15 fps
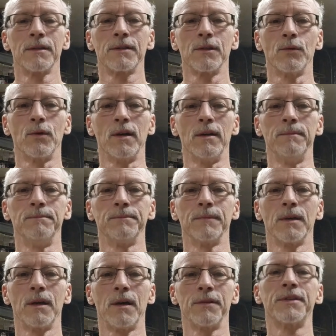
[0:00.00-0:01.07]
So
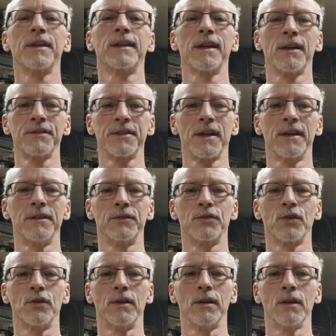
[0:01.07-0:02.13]
I'll take you outside and
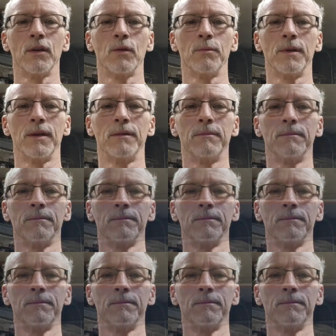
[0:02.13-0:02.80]
show you a little bit.